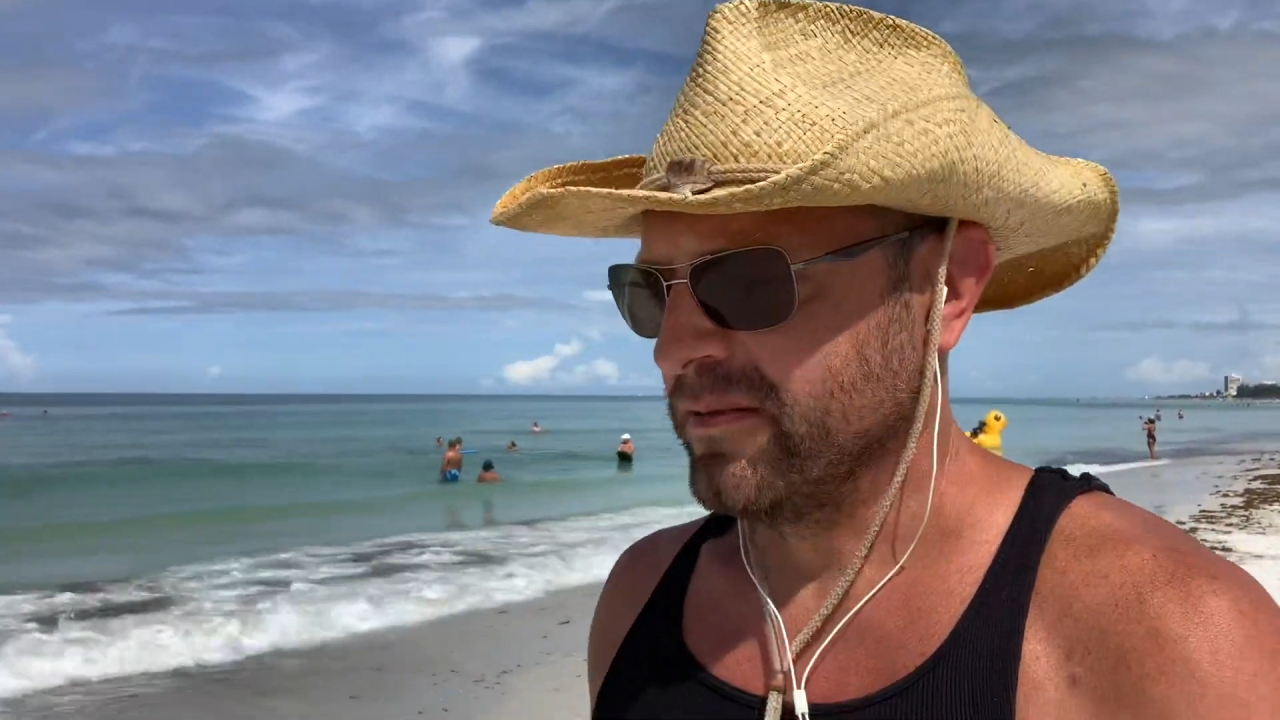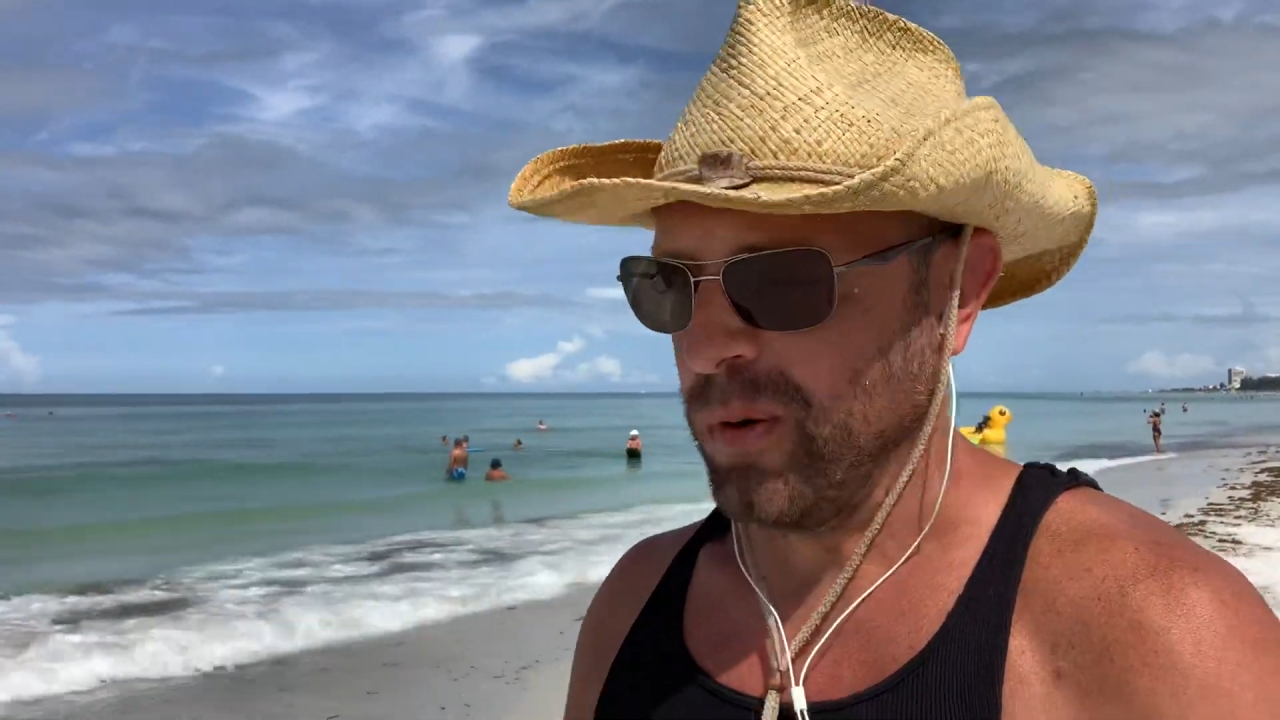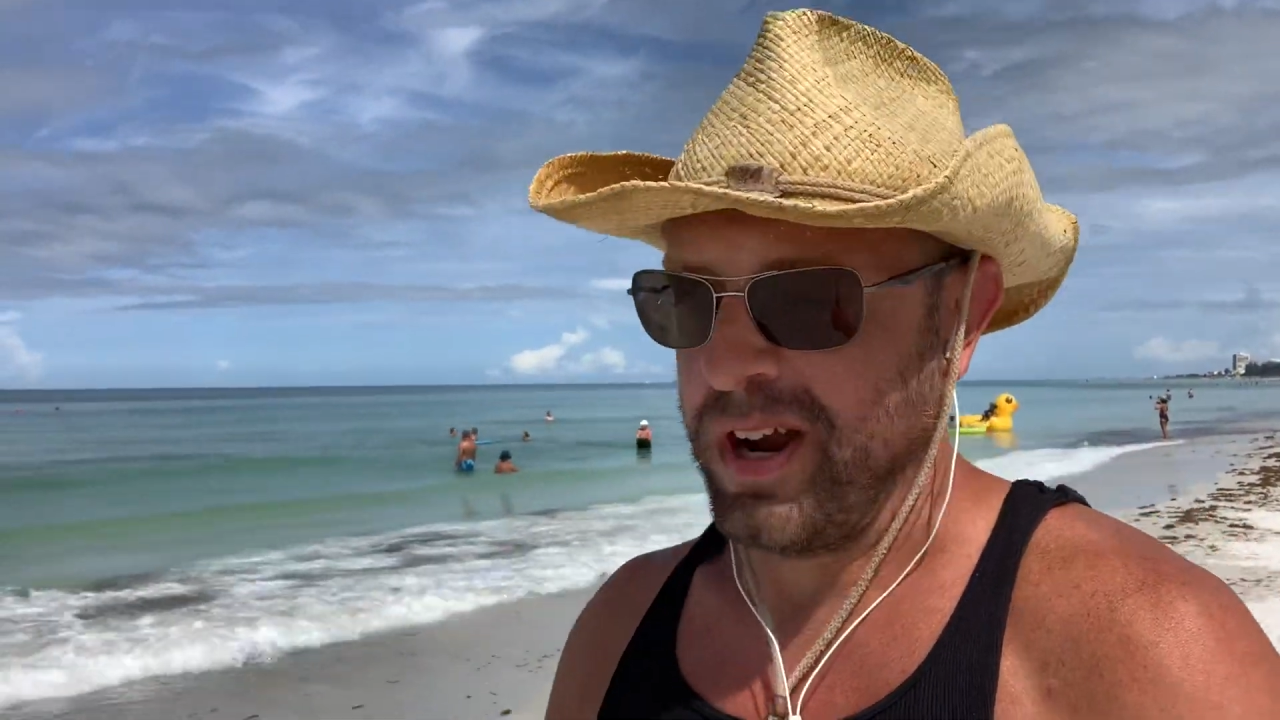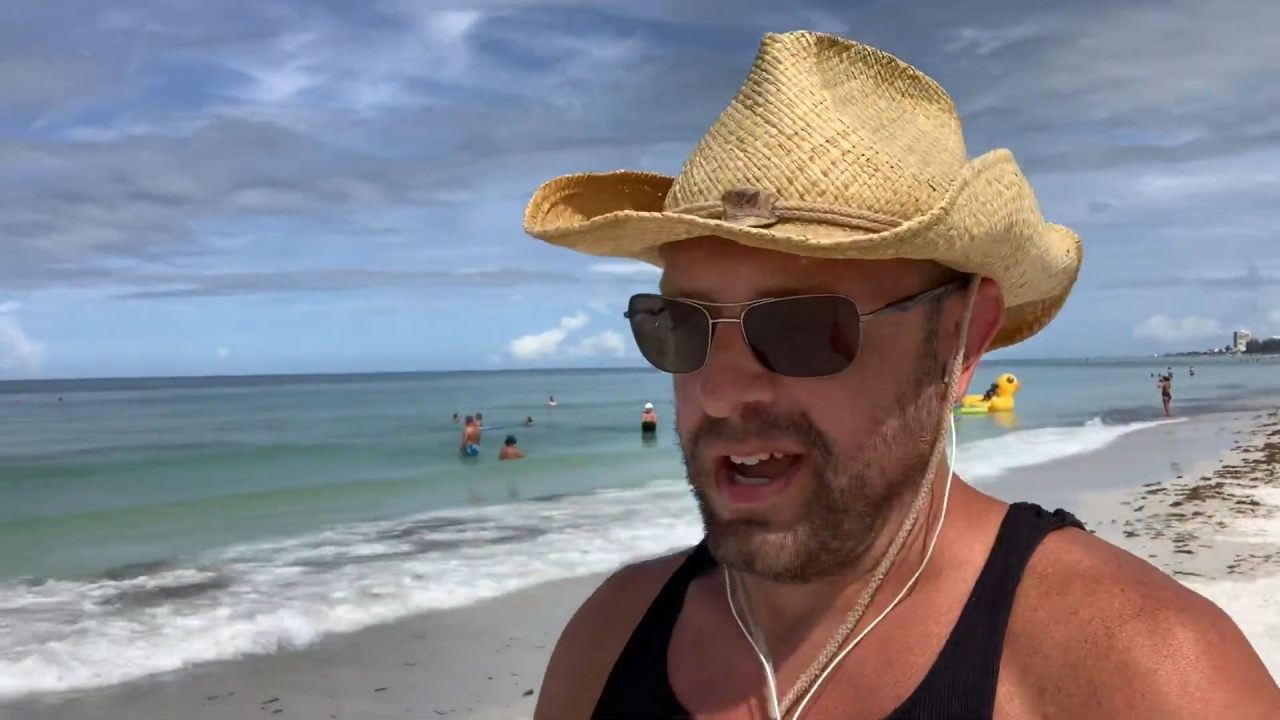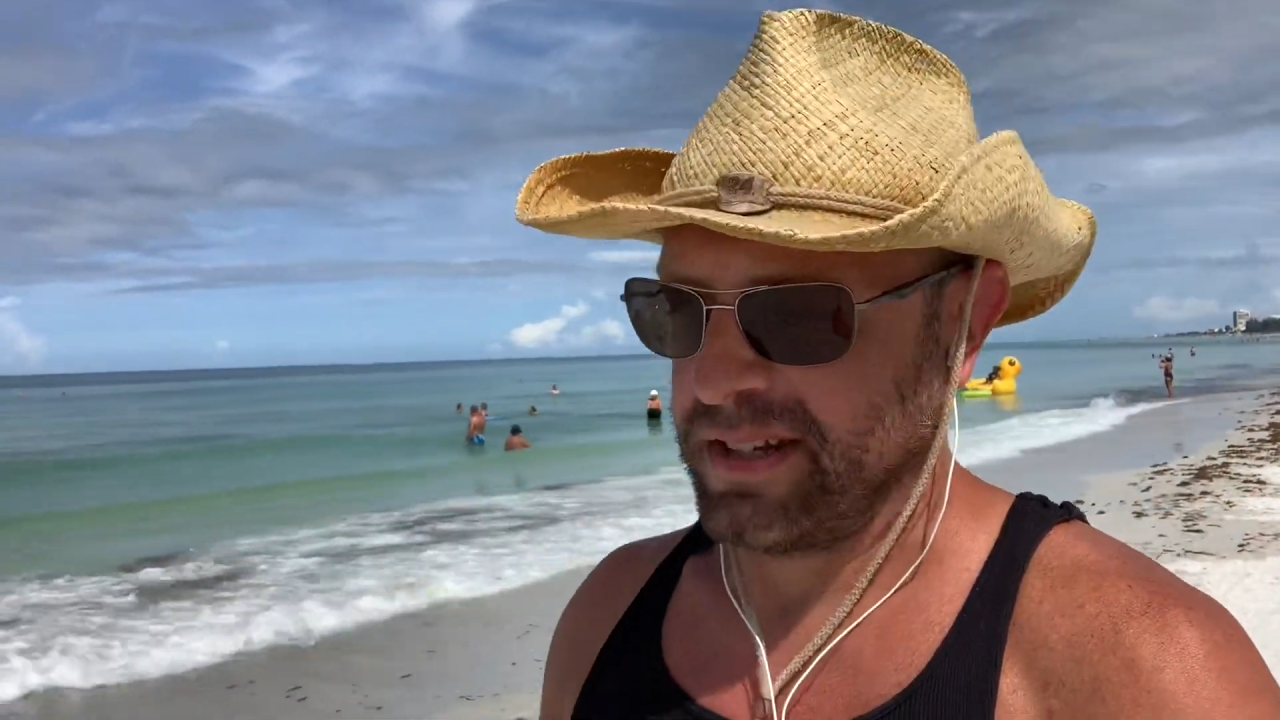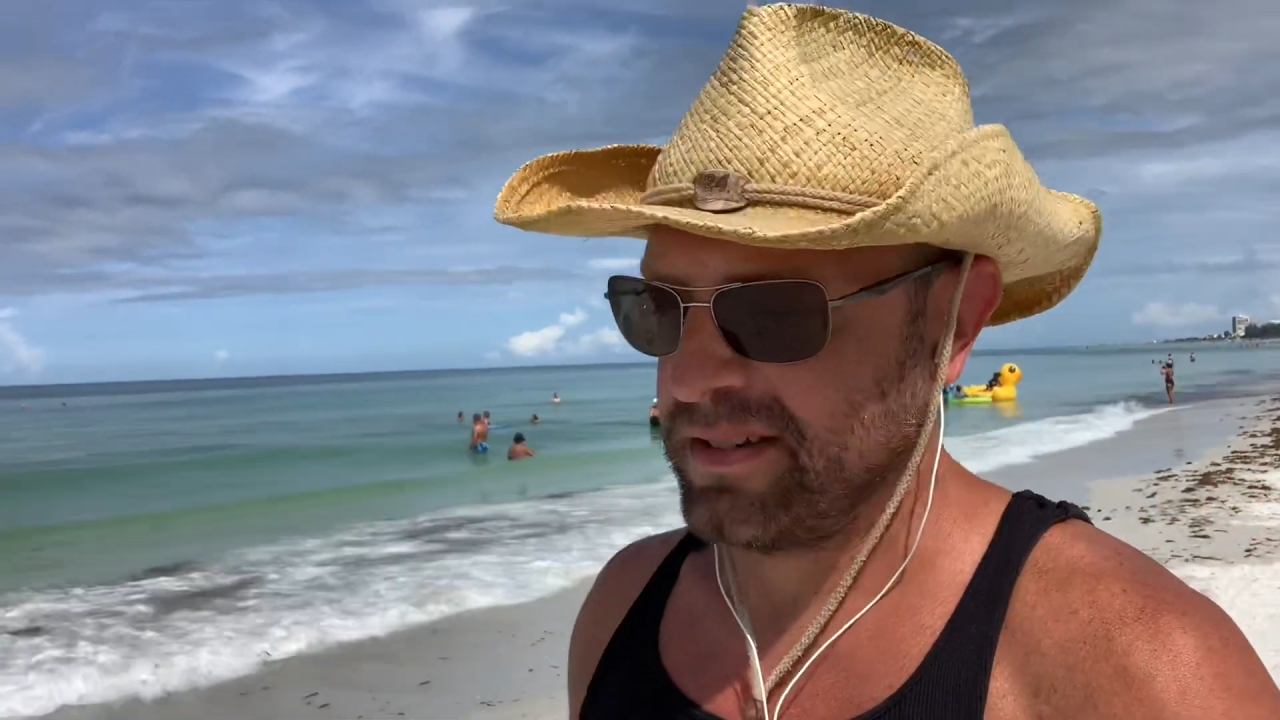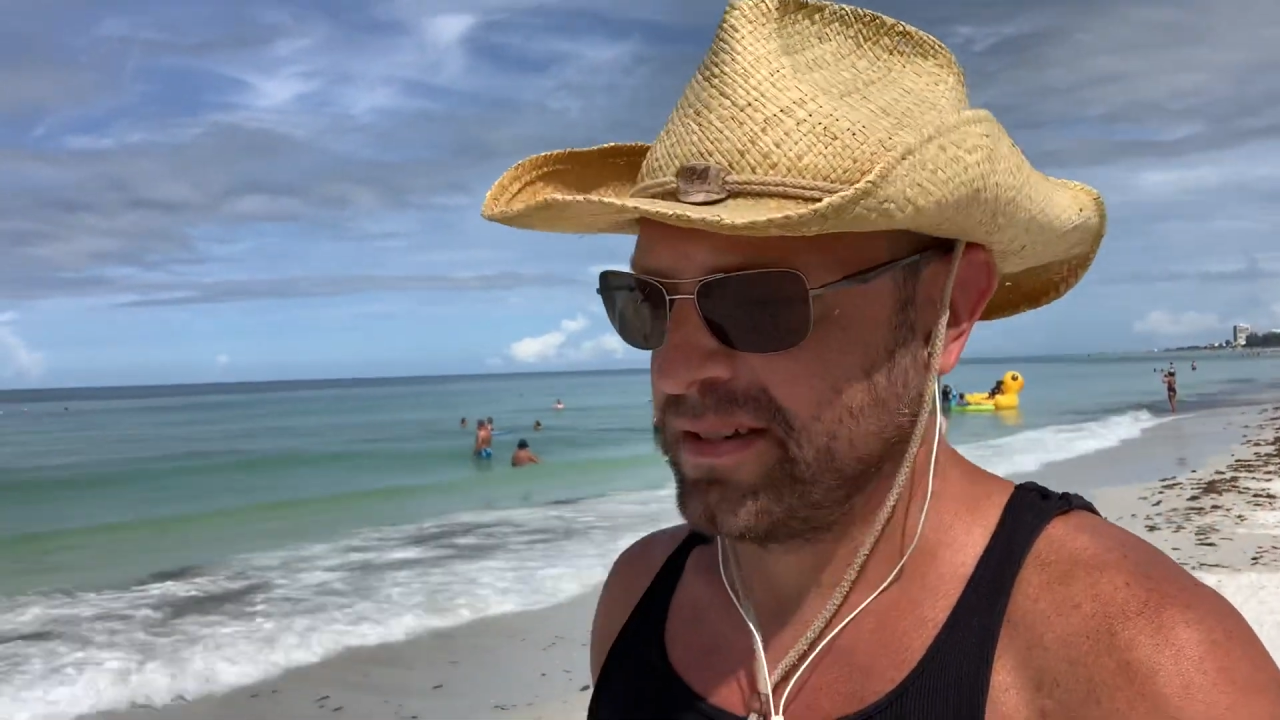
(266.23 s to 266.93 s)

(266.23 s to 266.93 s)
for Hex.